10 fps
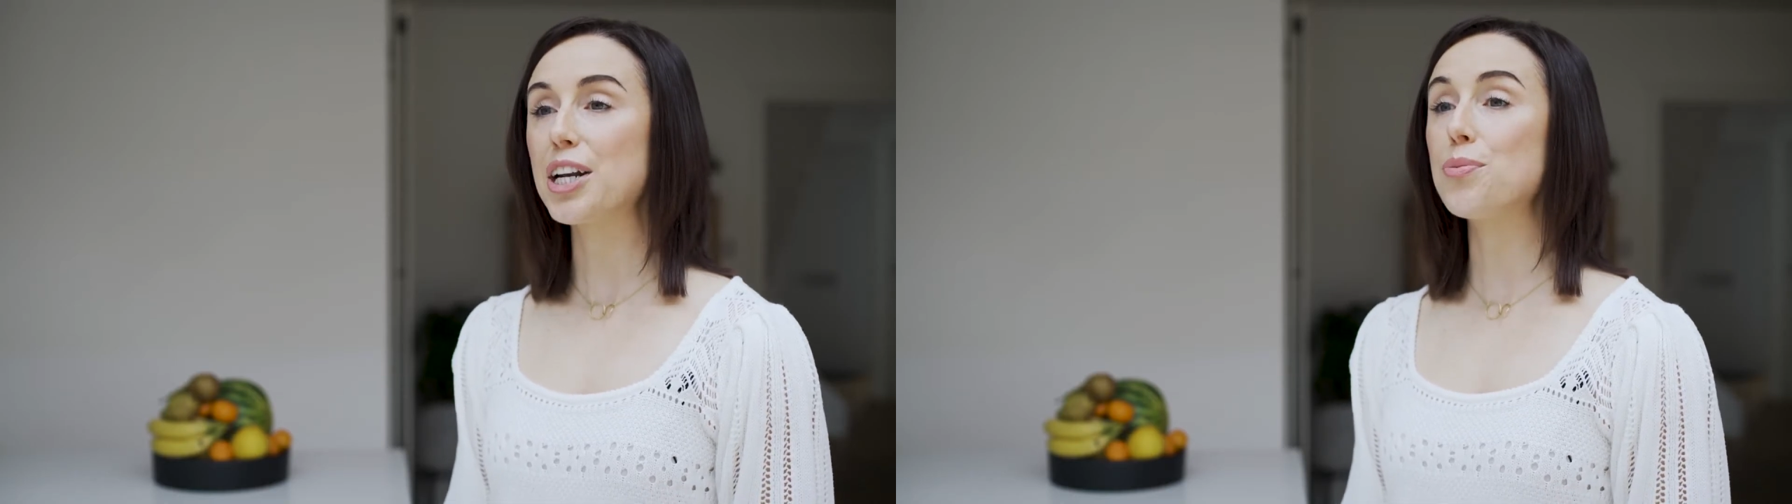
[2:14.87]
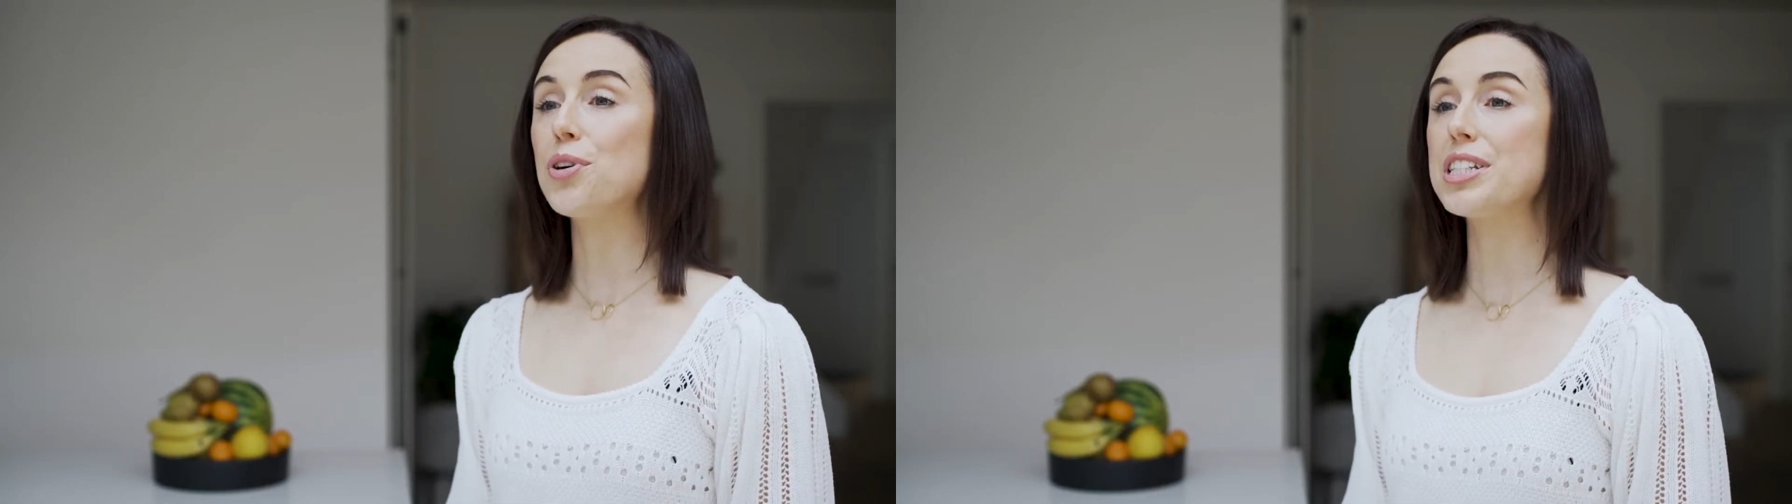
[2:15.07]

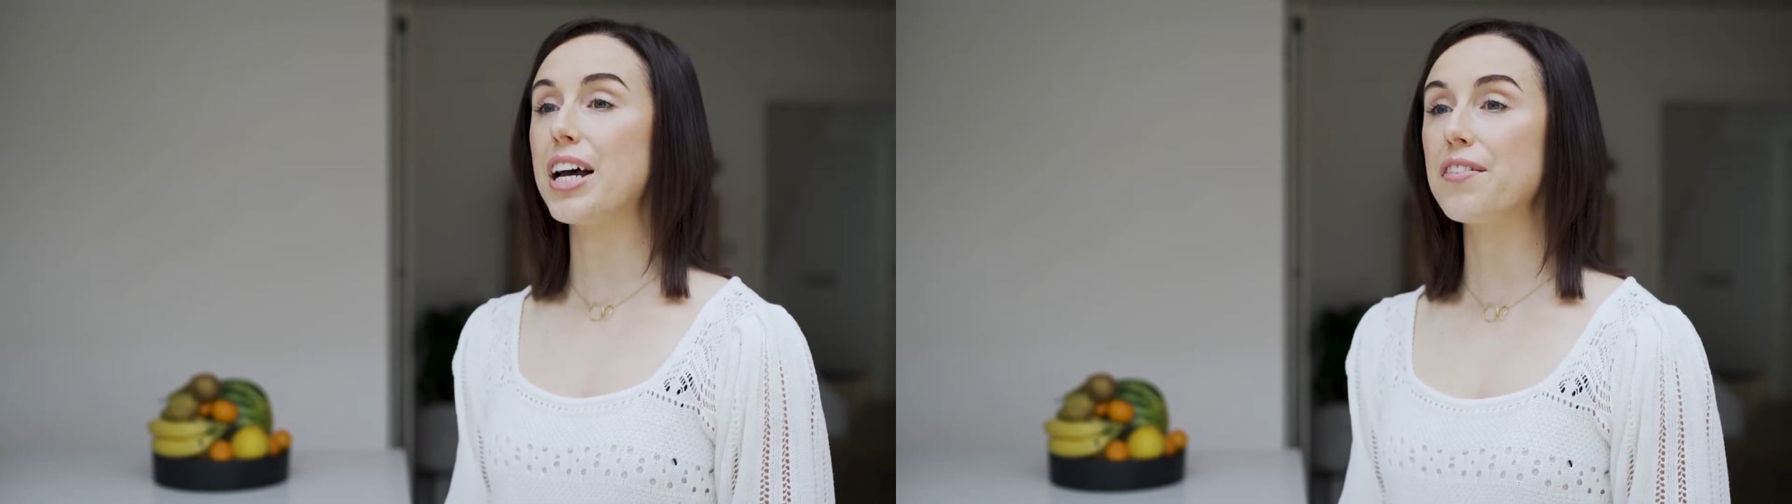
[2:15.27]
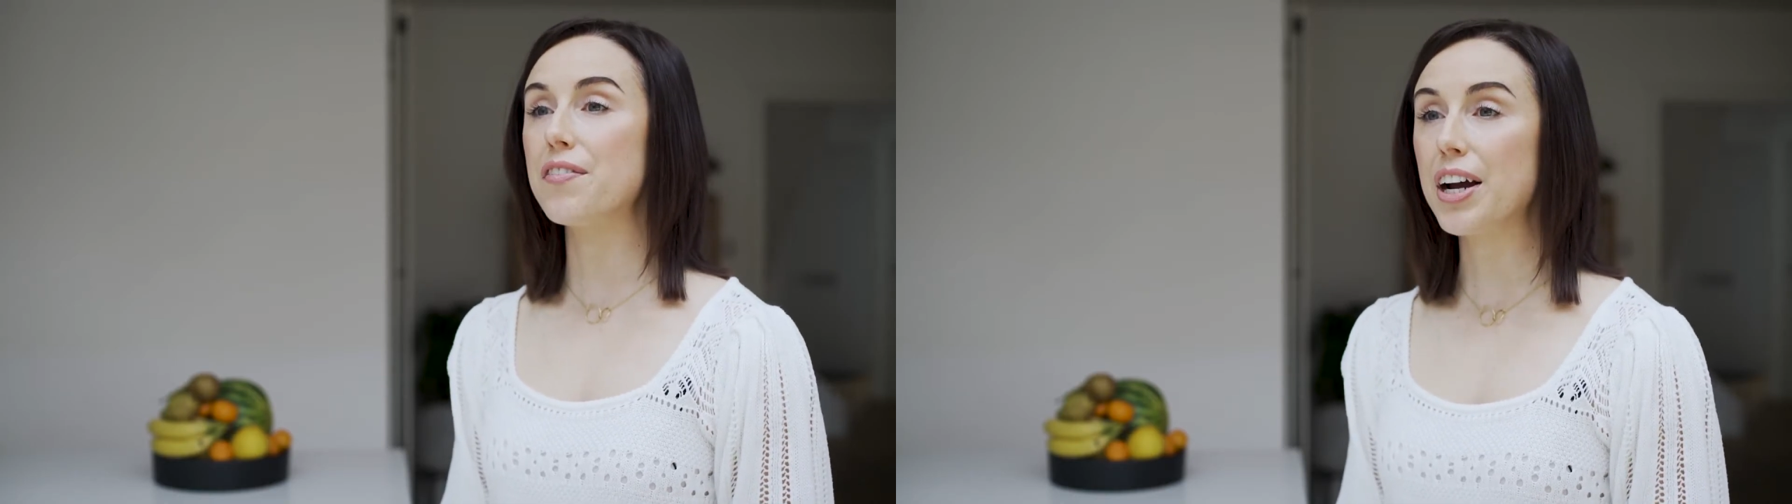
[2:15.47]
and a more
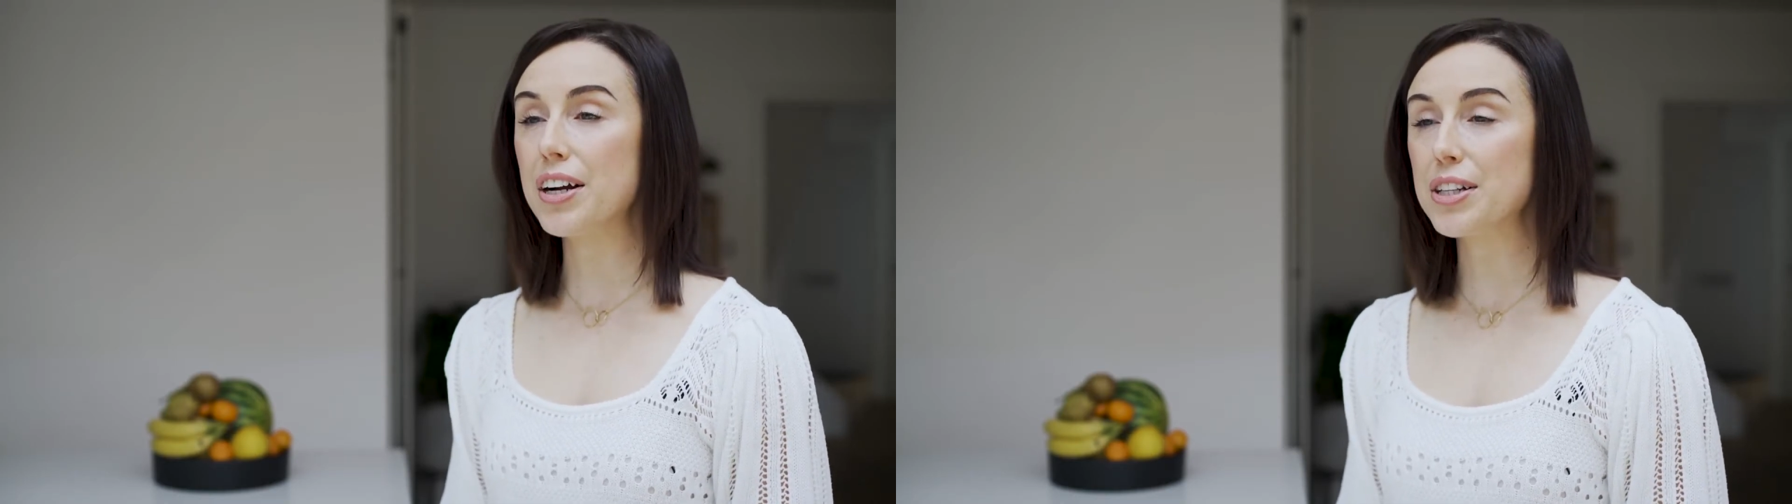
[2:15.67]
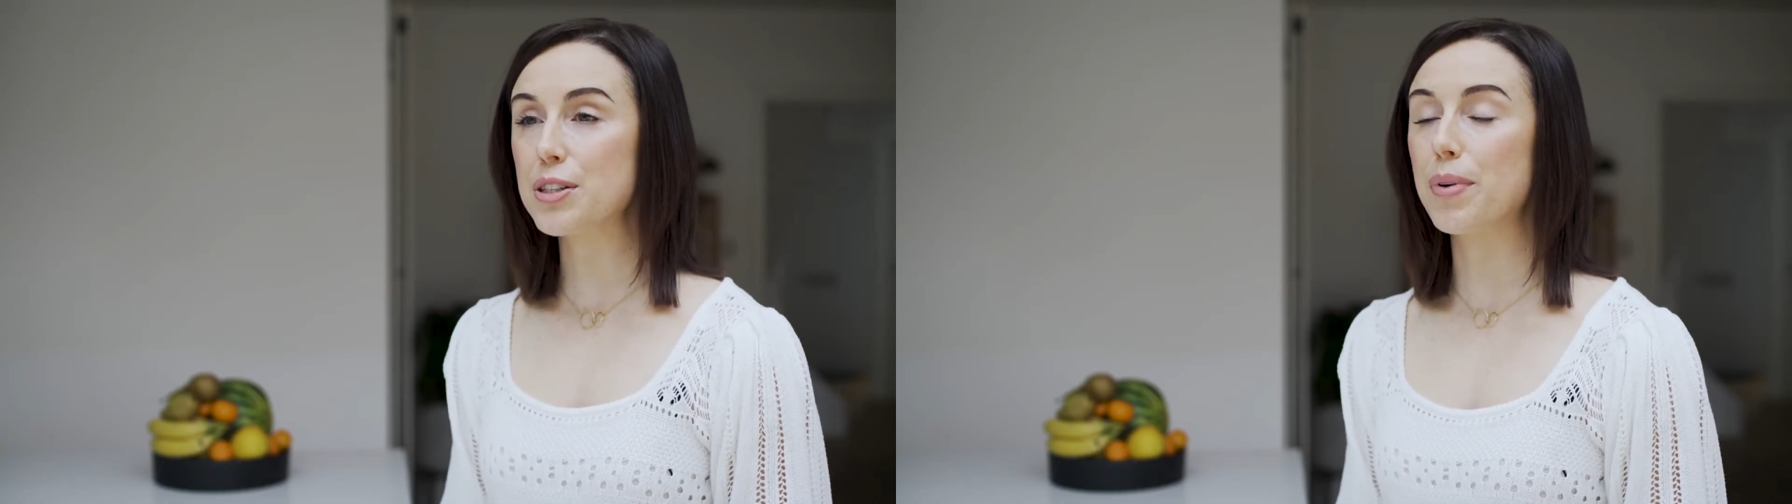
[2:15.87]

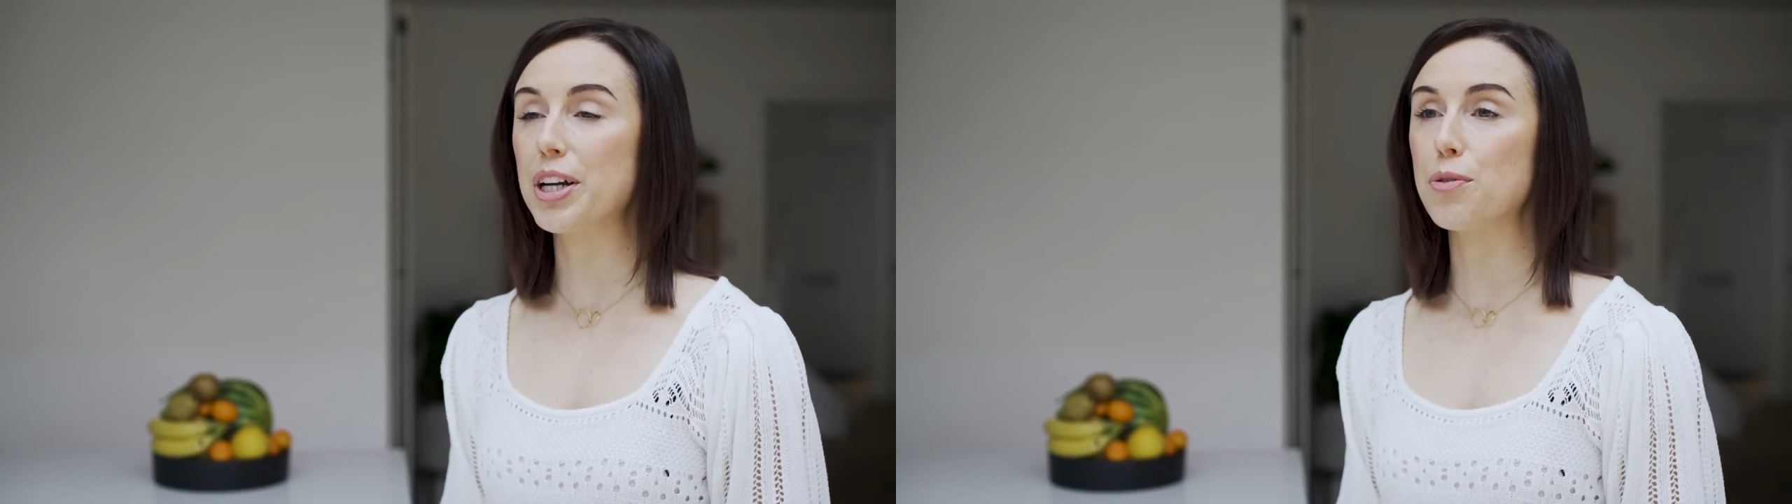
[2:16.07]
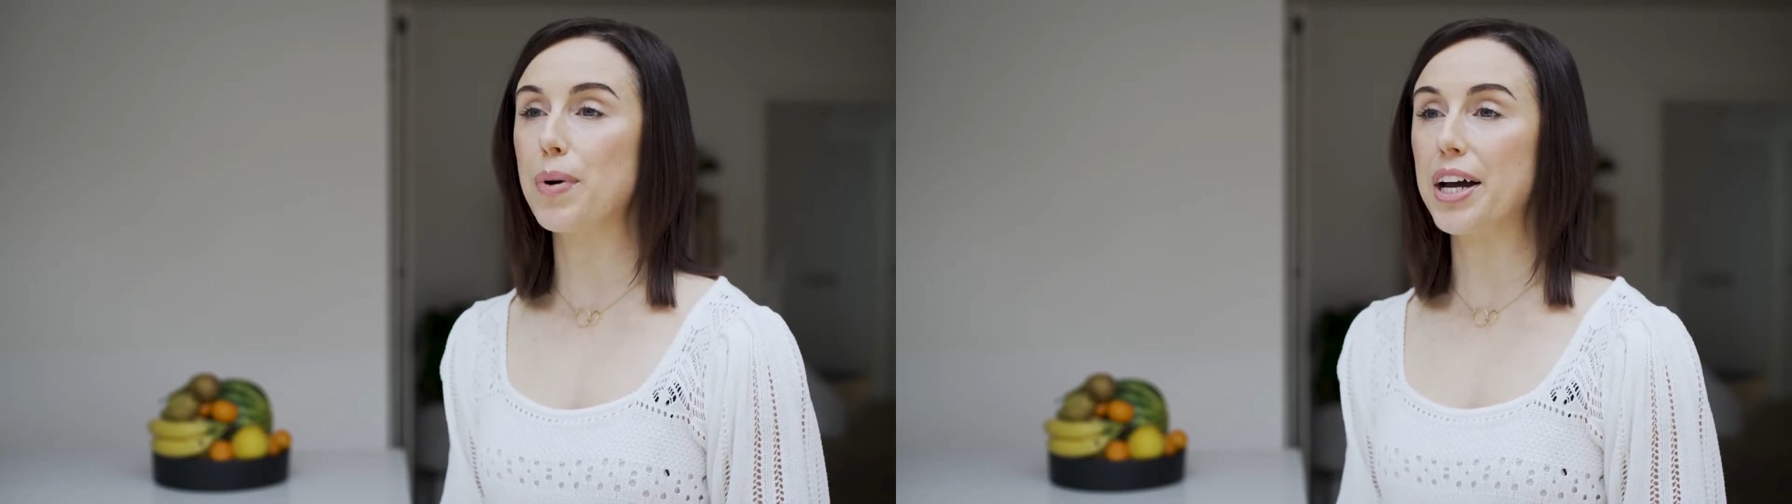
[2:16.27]
diverse
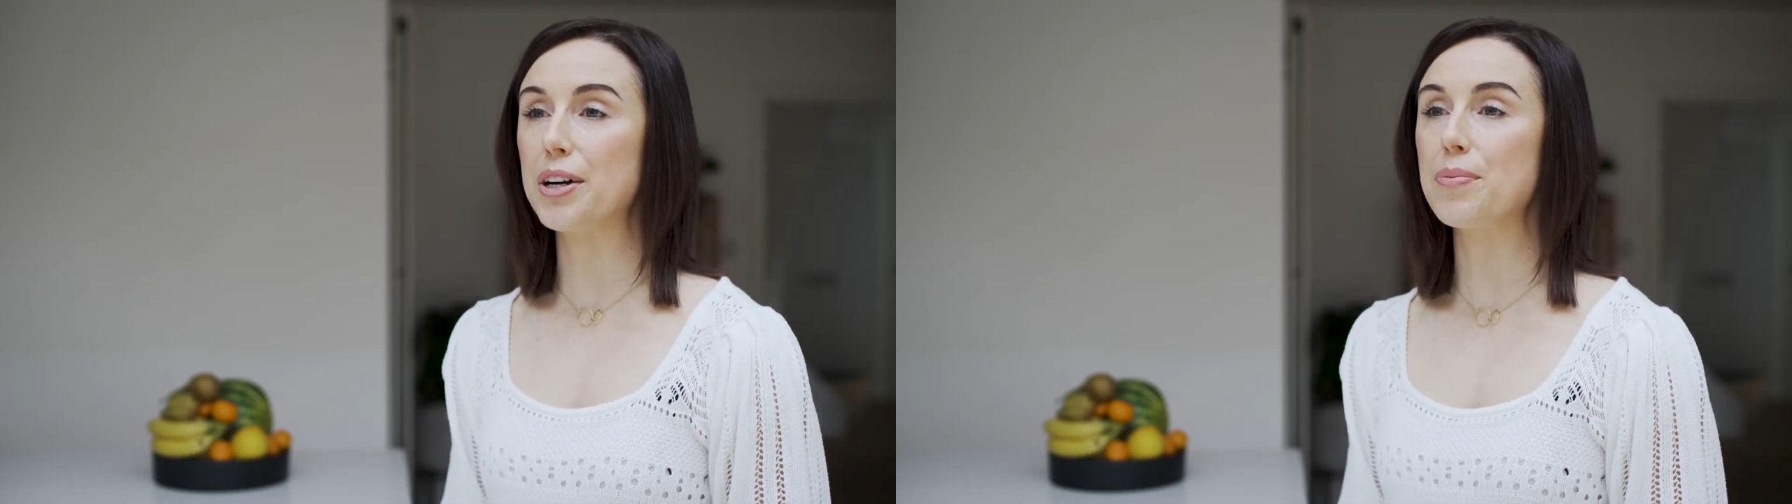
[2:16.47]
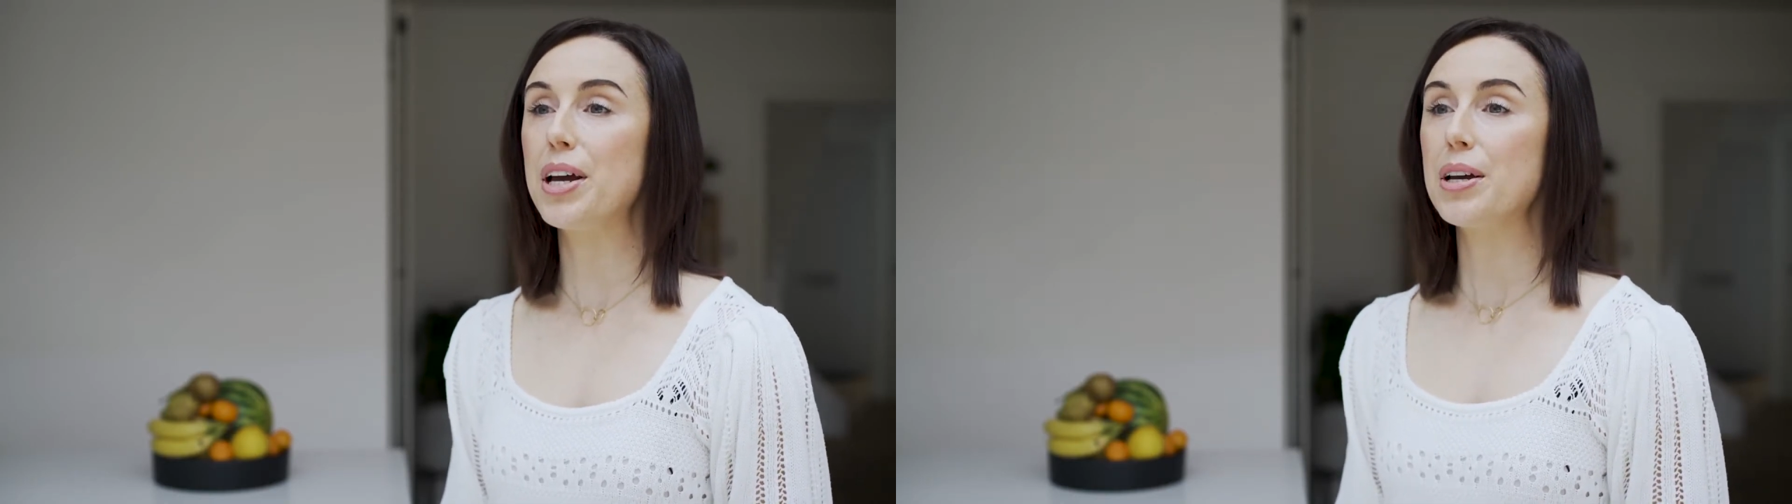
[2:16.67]

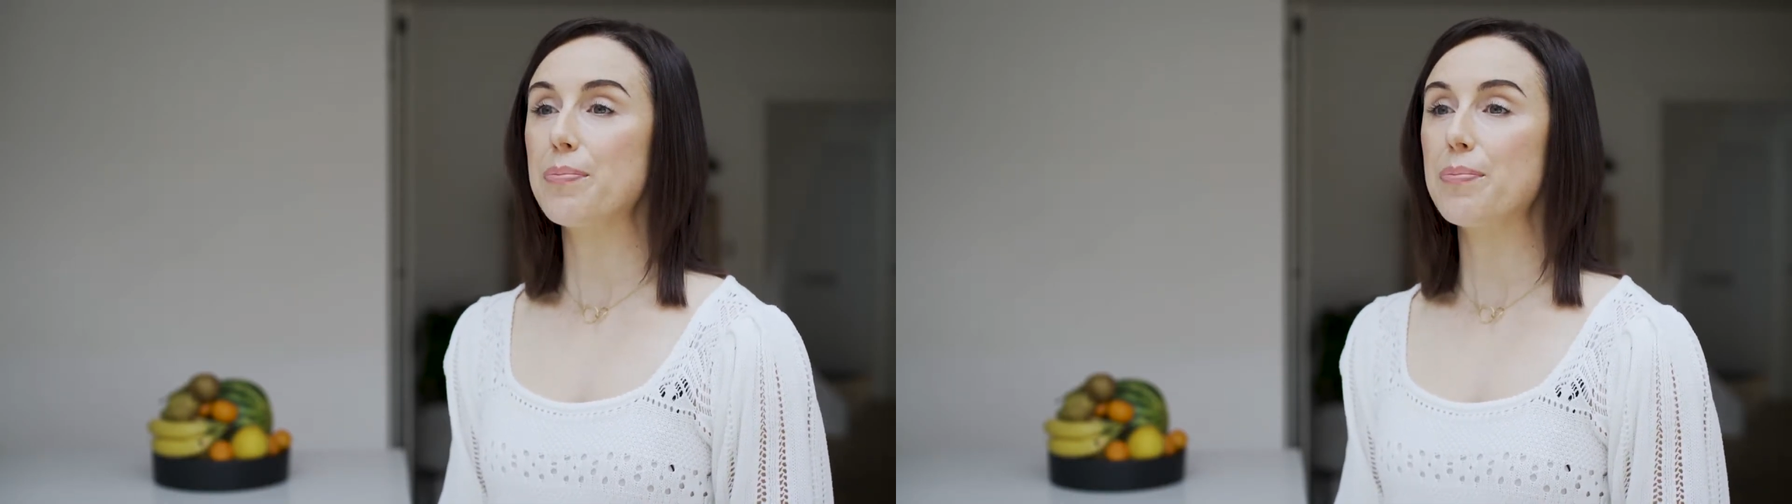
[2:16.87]
microbiome